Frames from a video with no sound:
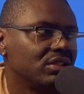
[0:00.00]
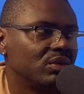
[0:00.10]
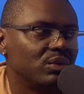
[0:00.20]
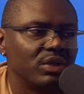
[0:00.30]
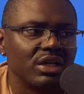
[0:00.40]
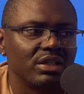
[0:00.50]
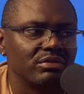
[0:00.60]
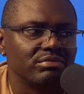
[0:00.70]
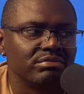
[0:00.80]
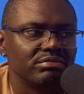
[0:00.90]
we only
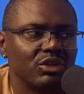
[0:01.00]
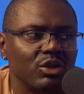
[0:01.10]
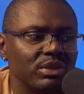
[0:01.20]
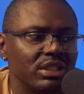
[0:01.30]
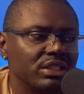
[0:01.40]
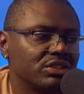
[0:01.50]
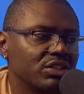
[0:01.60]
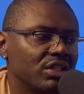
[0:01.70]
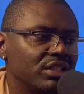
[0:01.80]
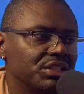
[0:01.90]
know Malik
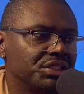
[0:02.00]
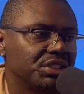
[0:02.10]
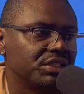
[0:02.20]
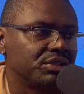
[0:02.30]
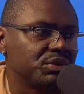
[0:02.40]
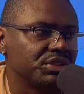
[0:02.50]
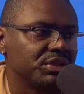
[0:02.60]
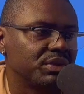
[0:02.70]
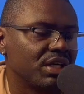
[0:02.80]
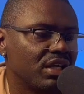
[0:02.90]
starting this year. We'll see
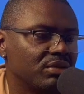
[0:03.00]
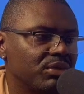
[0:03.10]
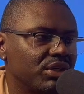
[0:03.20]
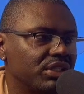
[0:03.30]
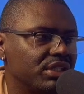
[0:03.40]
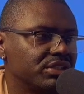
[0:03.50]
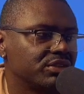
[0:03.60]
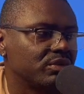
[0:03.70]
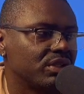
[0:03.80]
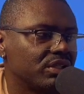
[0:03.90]
what Kyler Murray does as
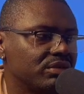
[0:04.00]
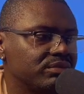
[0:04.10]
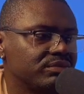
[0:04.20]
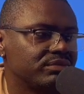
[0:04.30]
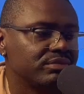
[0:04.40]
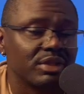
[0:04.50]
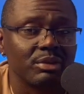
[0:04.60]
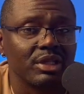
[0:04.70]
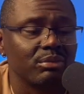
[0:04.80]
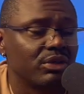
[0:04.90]
well. I mean,
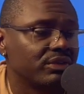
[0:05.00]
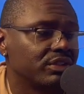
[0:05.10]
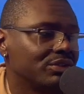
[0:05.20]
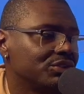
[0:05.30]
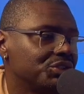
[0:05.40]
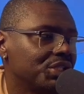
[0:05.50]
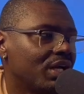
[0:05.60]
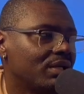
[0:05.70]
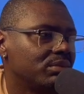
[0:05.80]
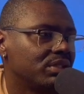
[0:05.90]
they both can lose their
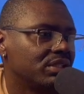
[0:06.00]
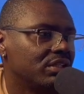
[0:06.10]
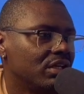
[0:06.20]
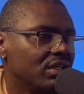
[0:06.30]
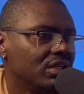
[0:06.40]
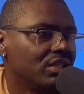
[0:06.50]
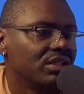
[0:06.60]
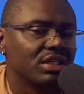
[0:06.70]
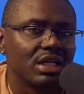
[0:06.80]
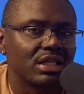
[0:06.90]
job, but
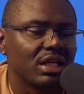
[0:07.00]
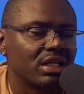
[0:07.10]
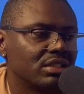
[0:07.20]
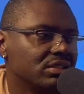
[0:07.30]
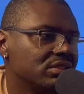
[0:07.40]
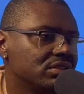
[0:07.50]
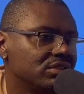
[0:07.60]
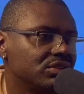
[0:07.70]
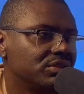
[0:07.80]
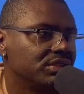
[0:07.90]
kind of gotta
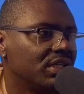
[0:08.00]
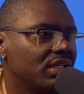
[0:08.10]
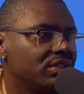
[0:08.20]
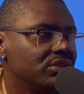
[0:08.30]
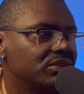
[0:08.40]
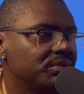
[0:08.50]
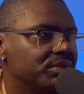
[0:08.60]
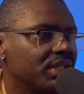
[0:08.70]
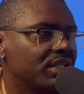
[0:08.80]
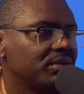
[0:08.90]
do what you gotta do
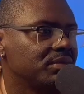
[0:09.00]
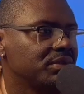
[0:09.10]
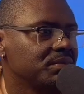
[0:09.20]
sometimes.